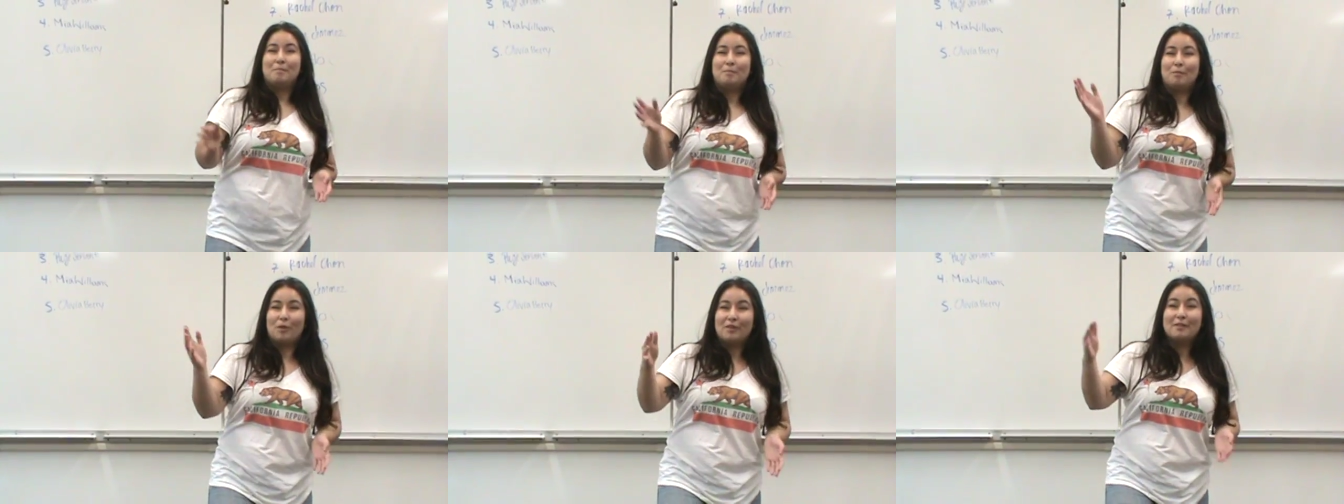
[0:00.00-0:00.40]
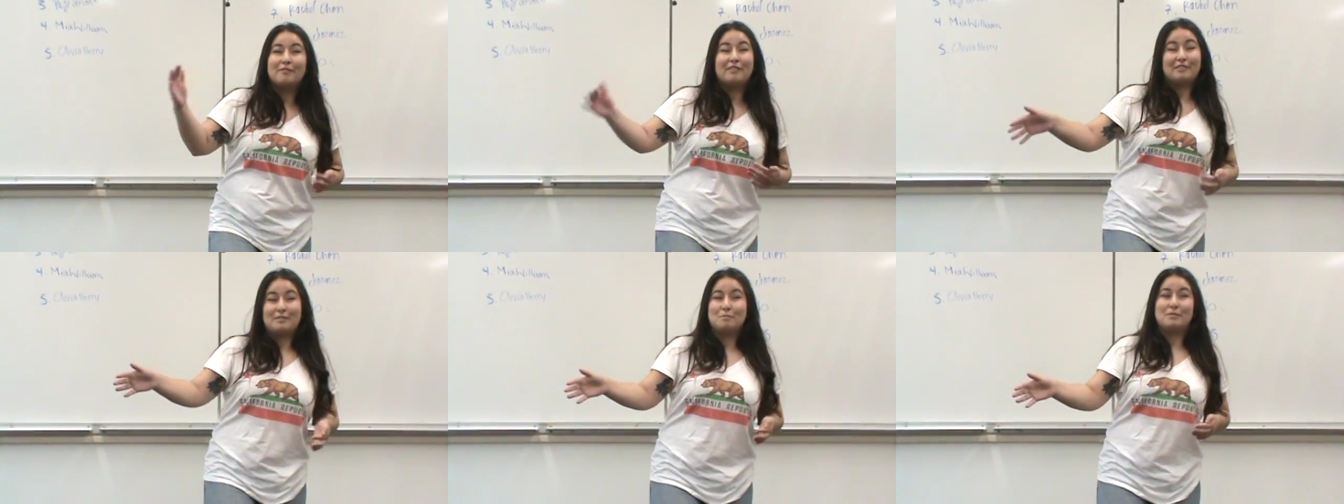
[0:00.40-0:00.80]
more than
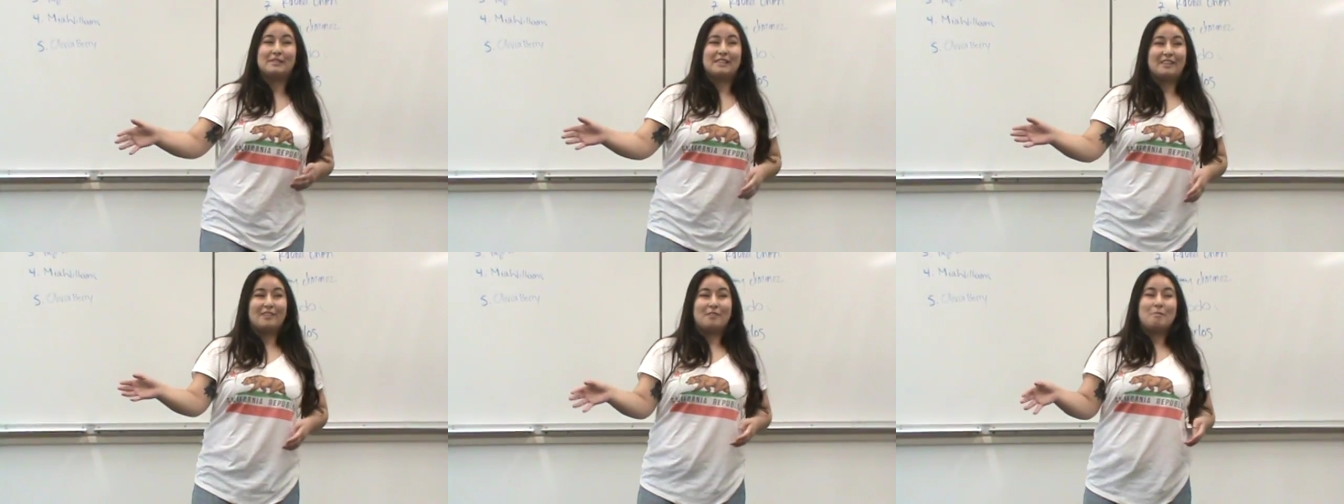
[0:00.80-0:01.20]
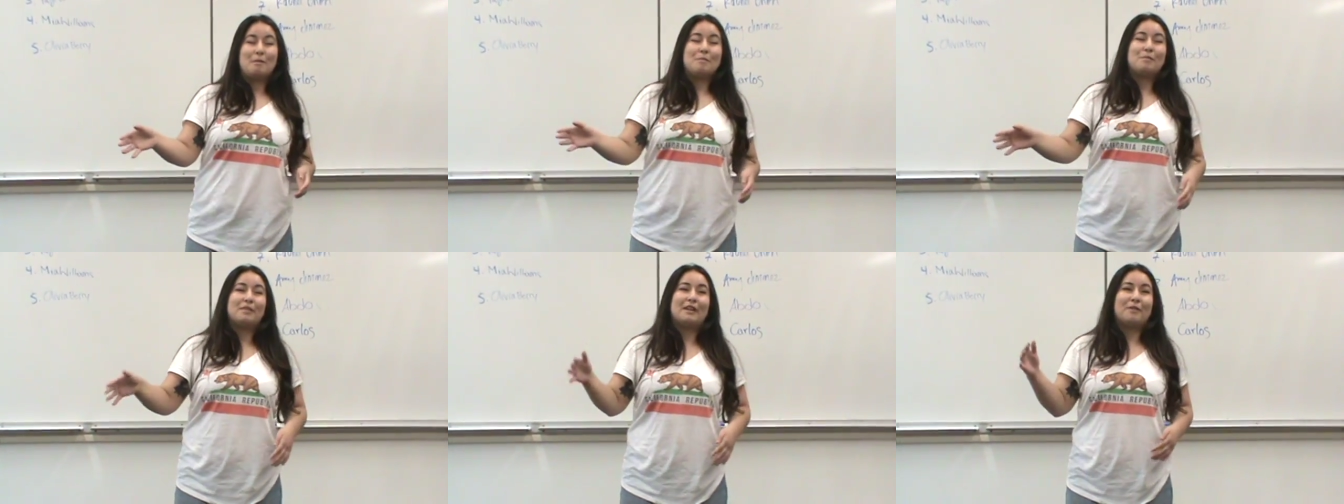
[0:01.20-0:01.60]
50% of the
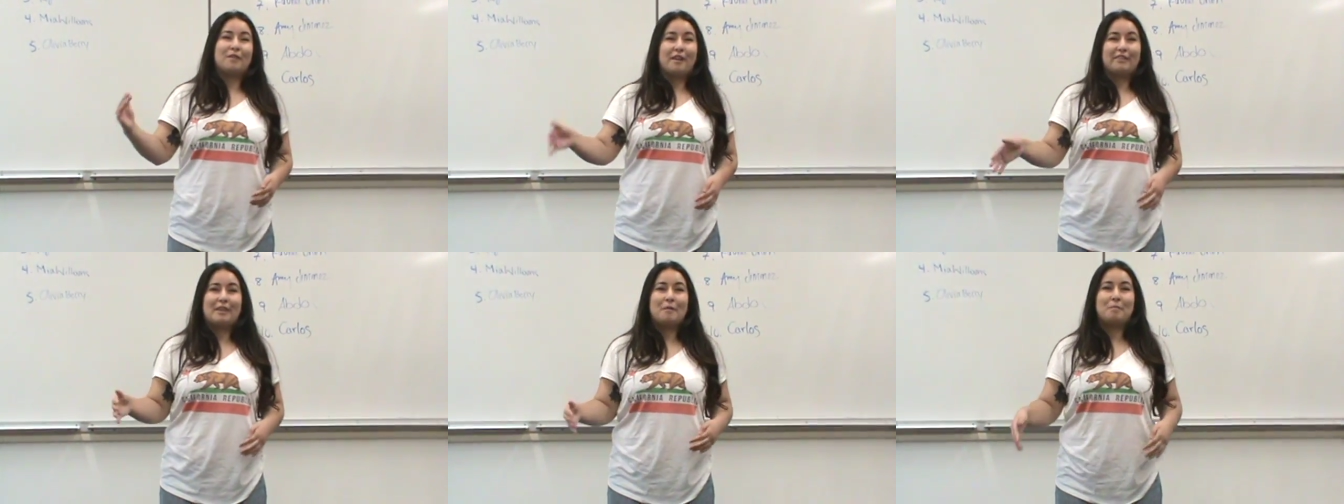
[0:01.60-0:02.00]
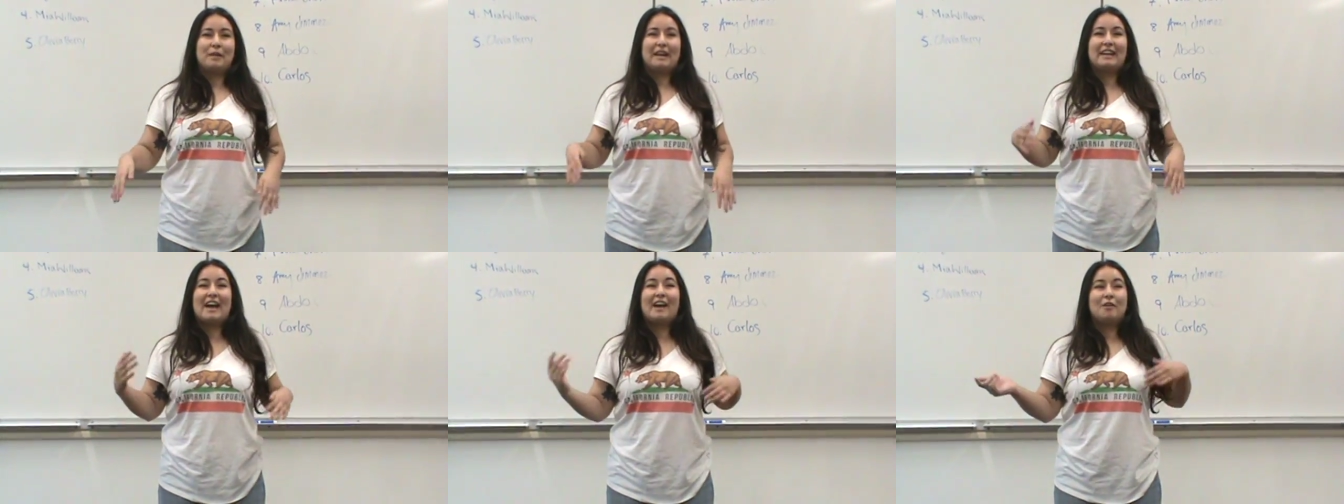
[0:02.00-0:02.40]
people that were on that
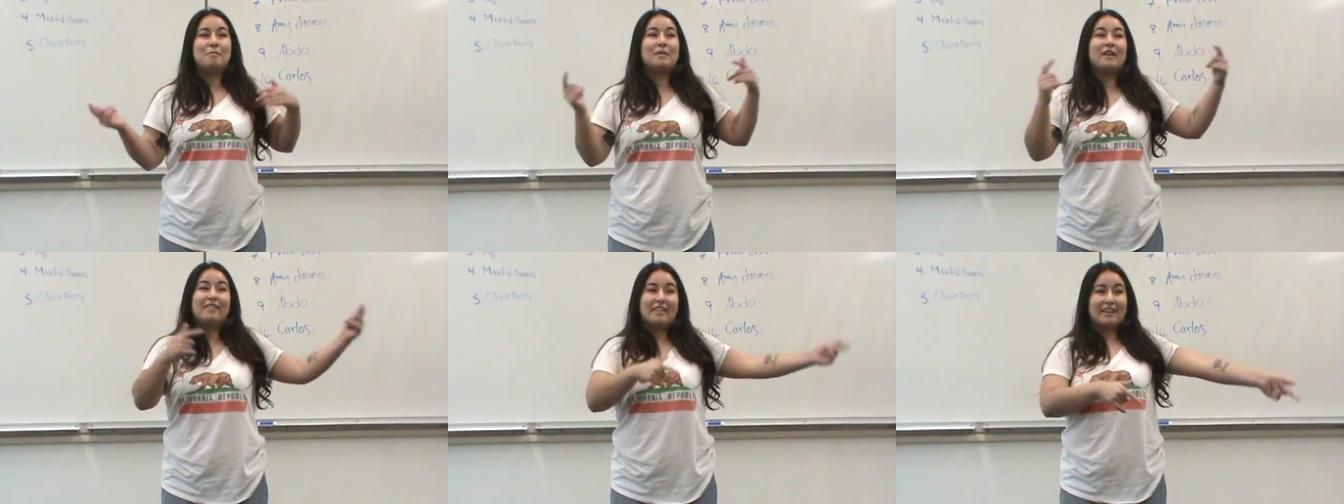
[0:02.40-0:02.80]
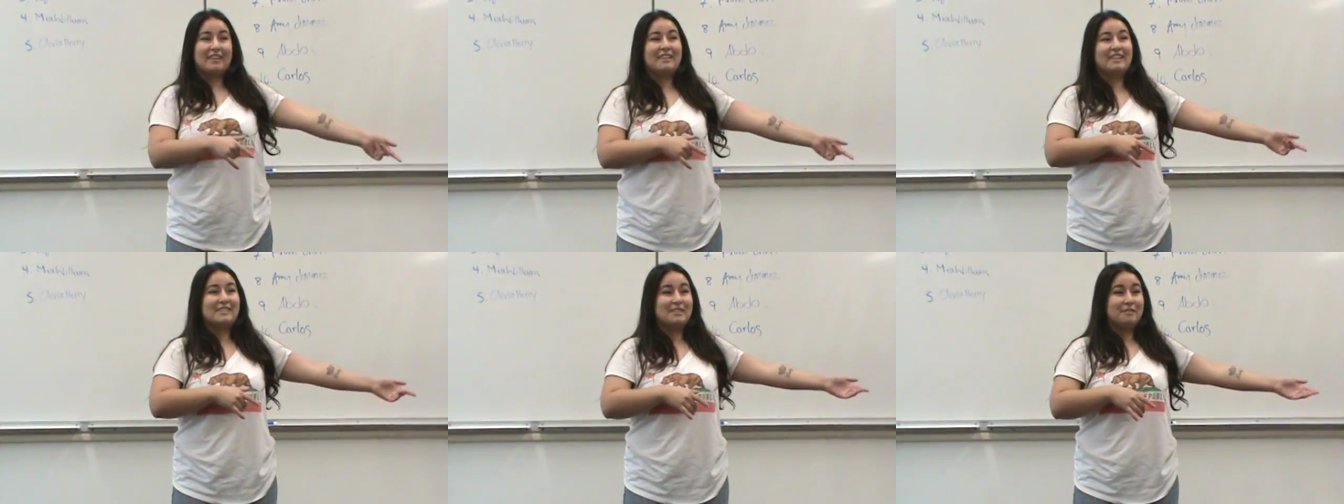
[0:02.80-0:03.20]
plane had to be on that
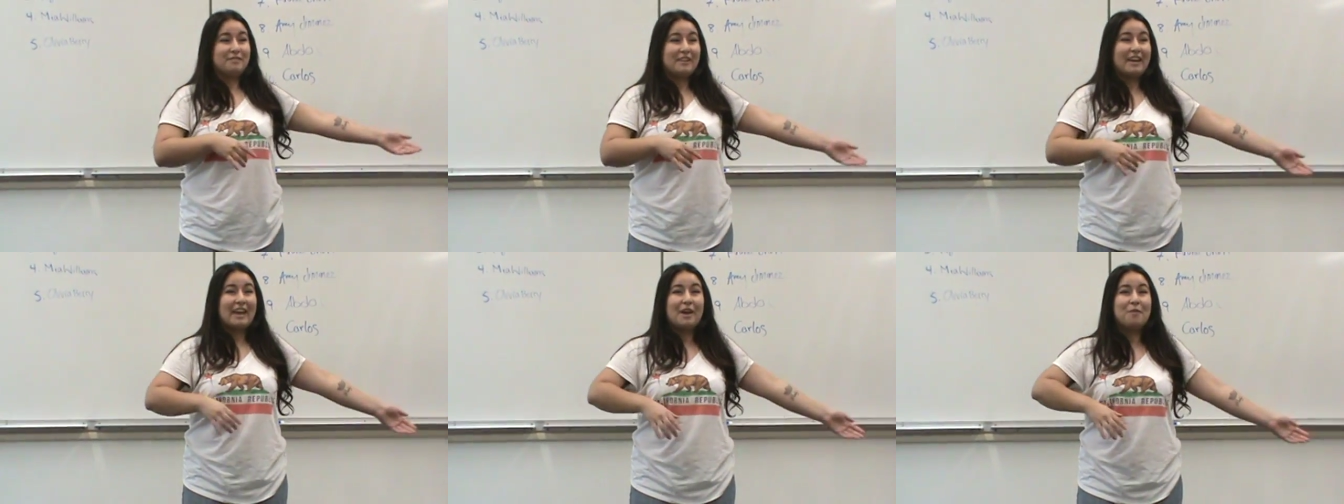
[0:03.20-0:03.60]
connecting flight,